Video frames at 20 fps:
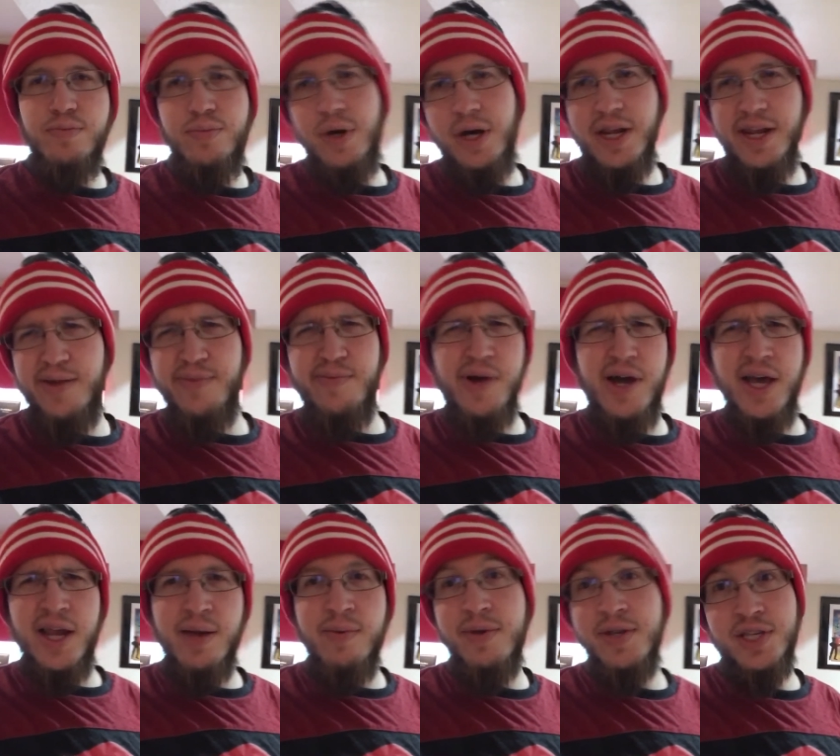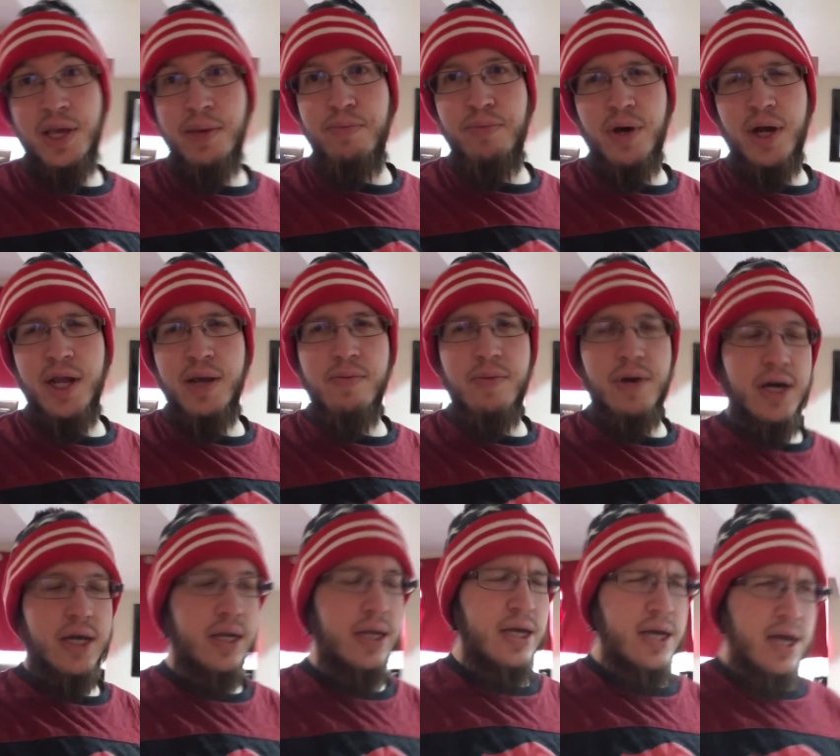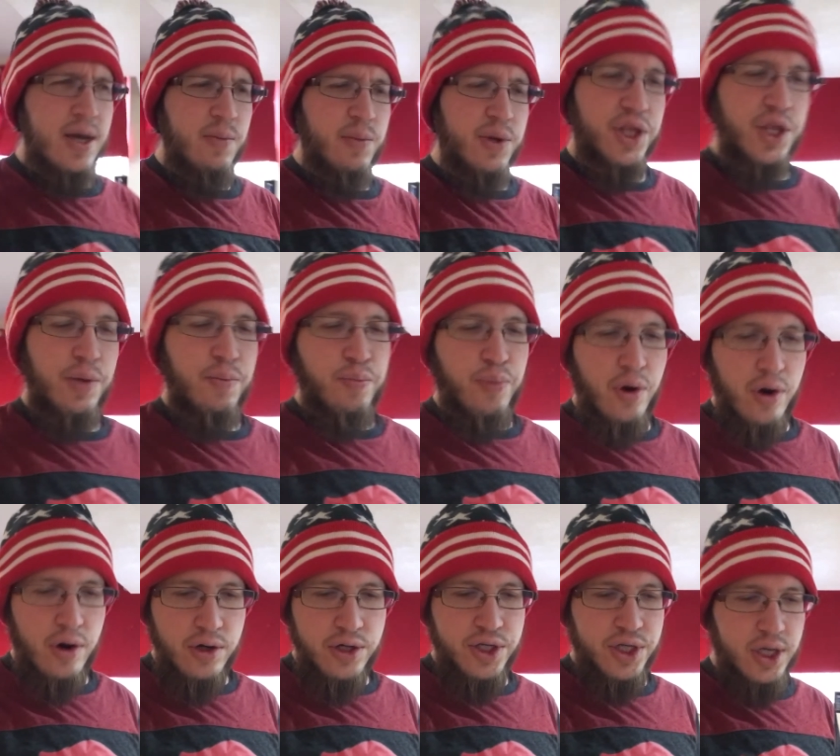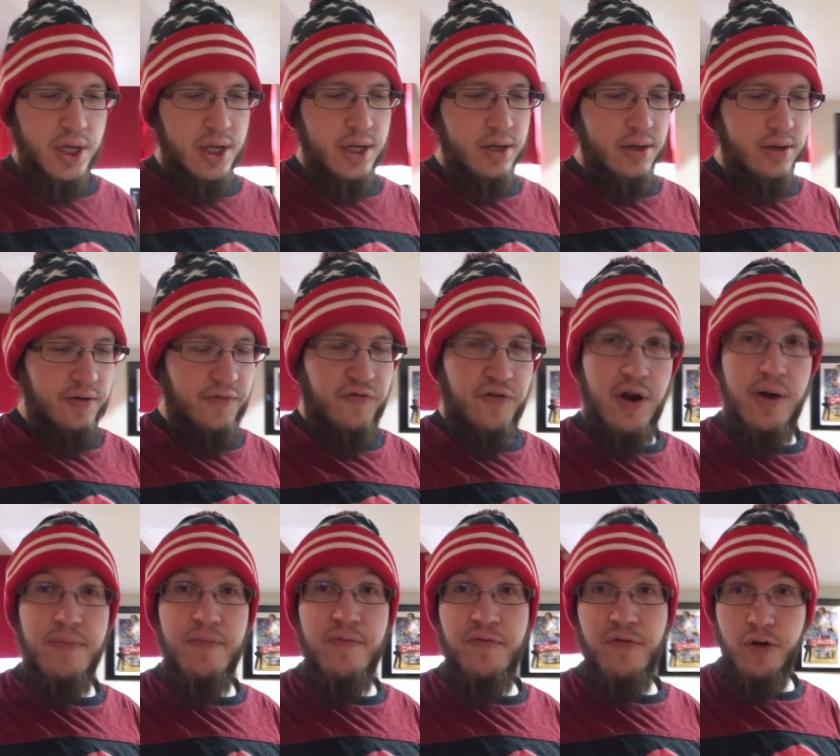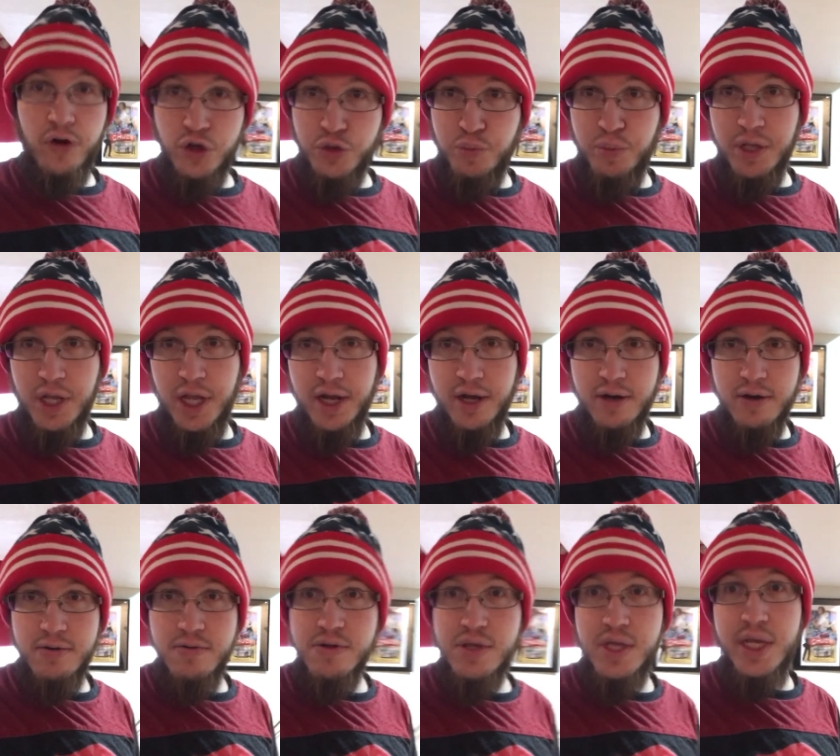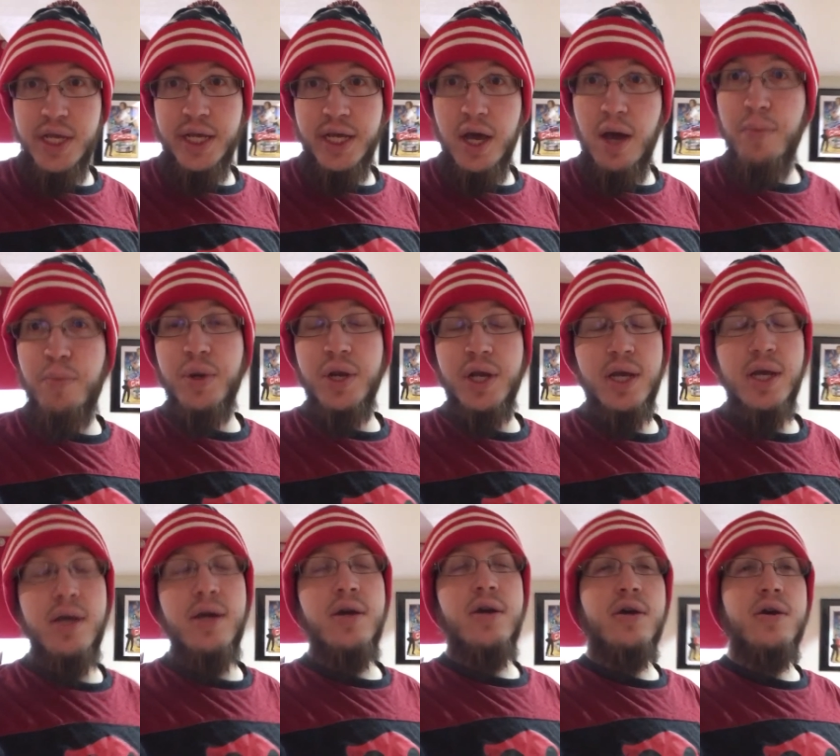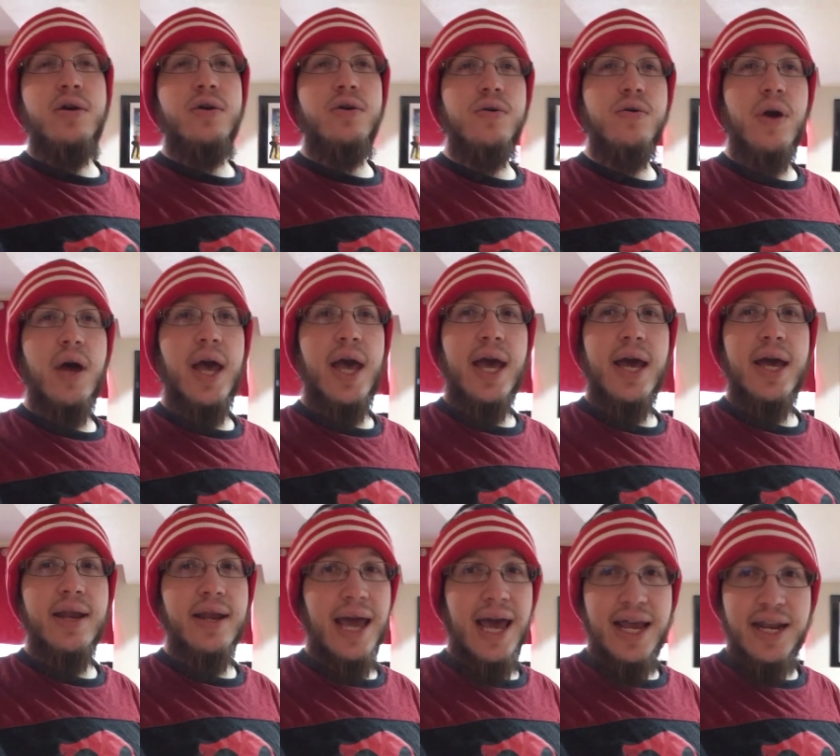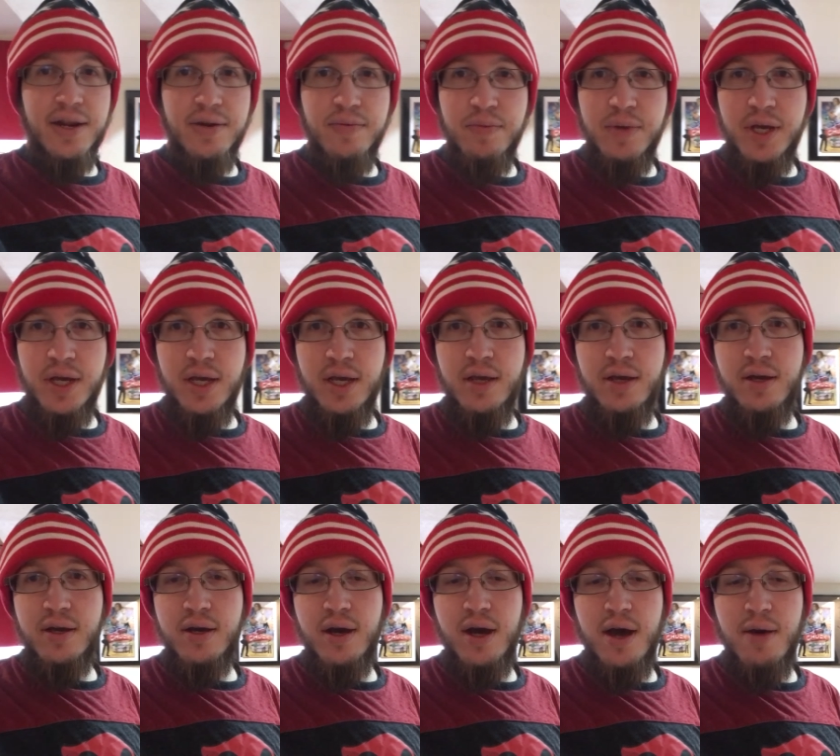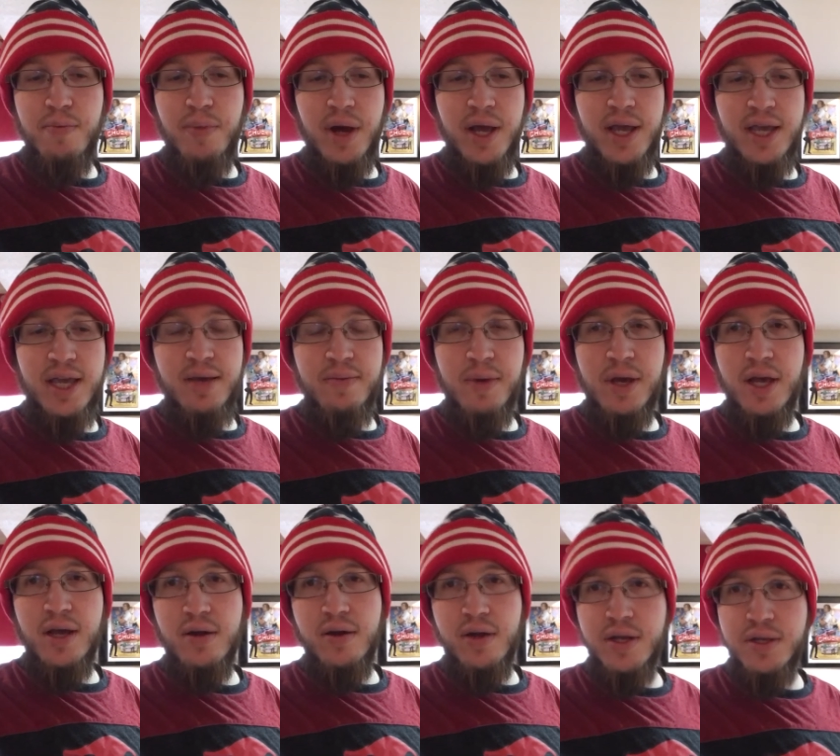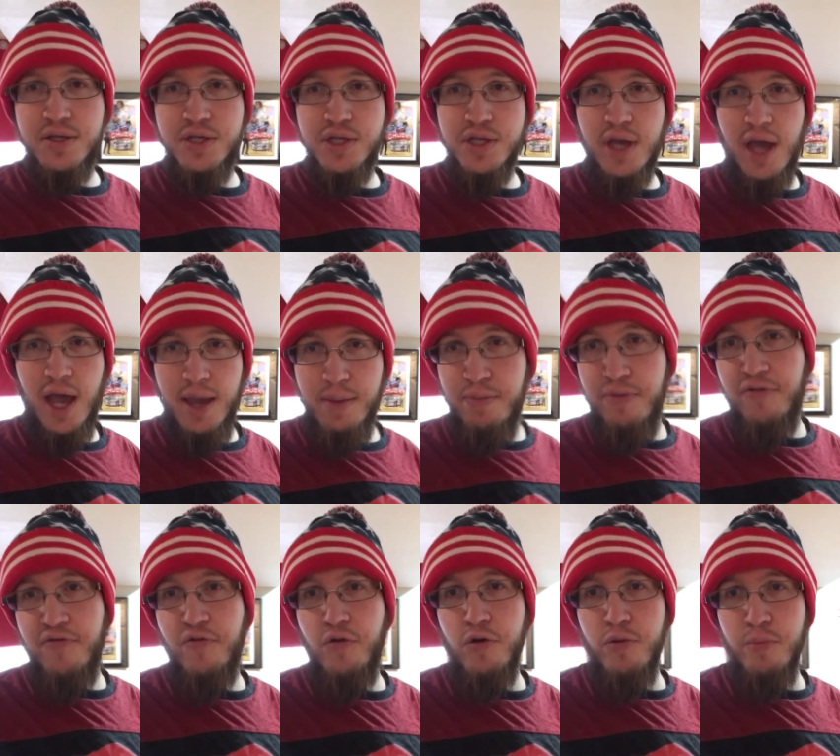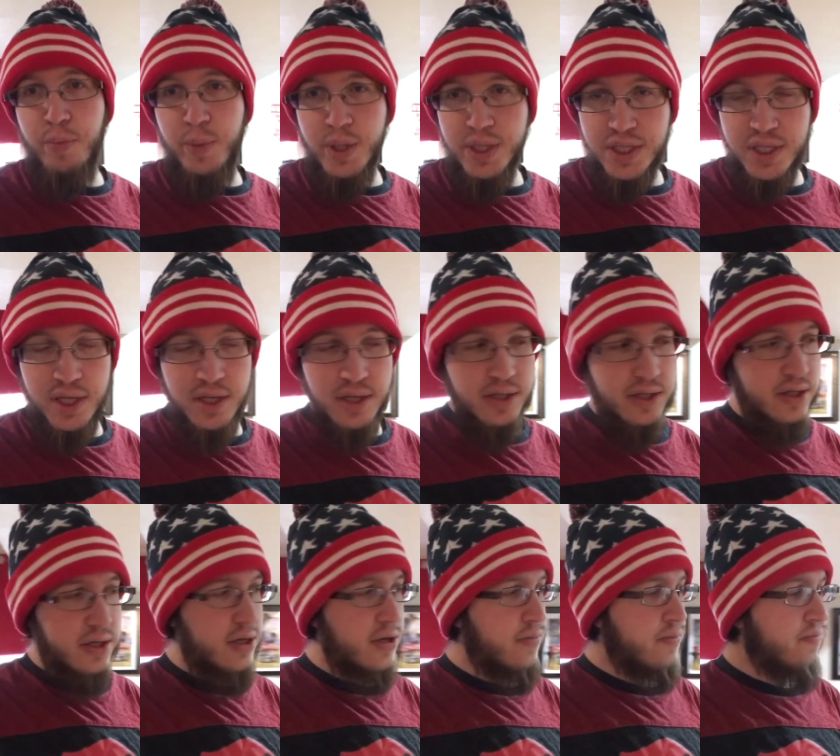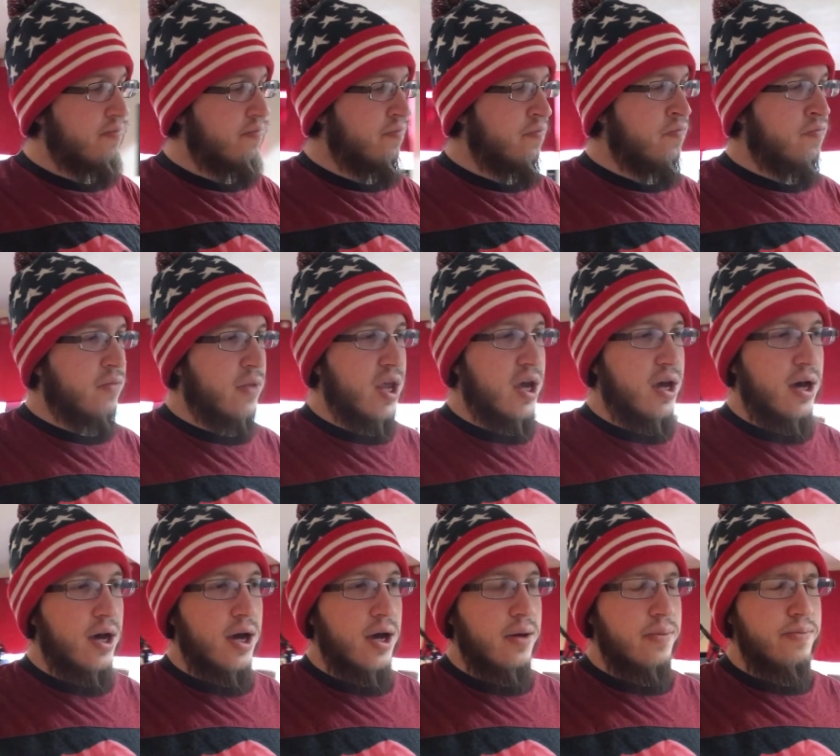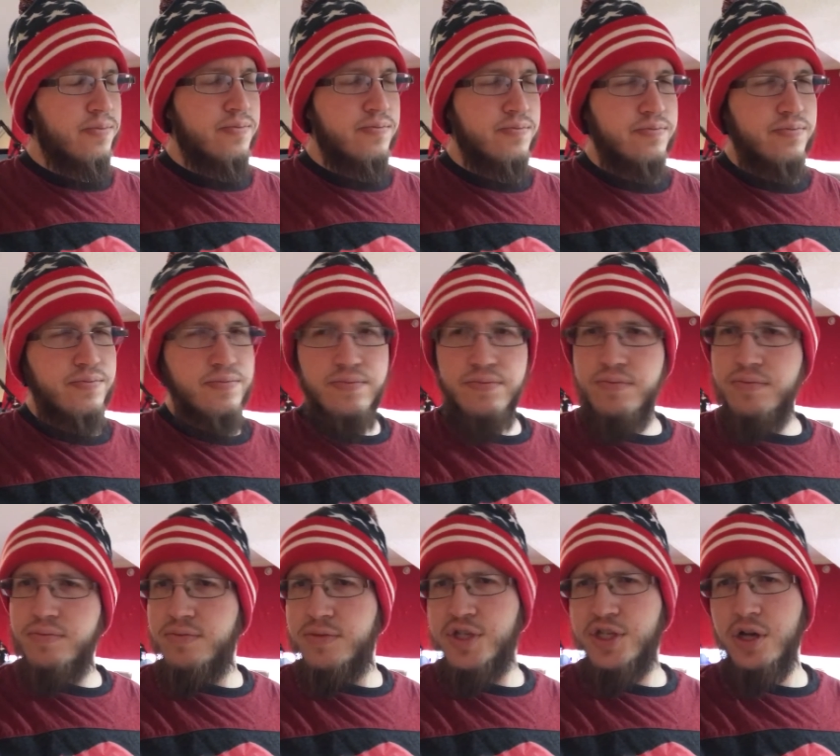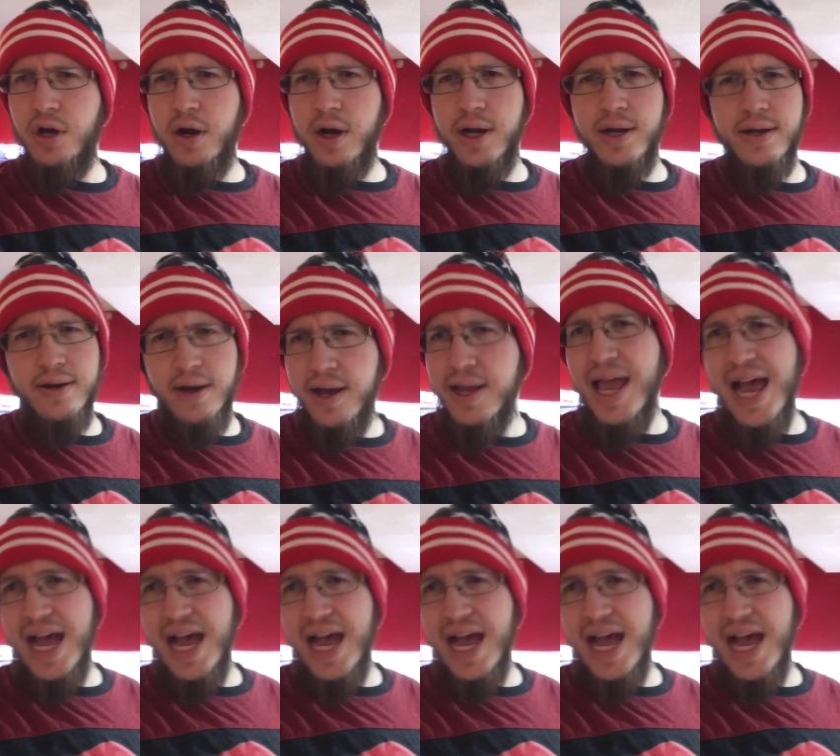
buddy of mine. I'm going to say buddy of mine, but the person from First Player, the company, who had added me uh, by email and Skype for business. Um, sorry, not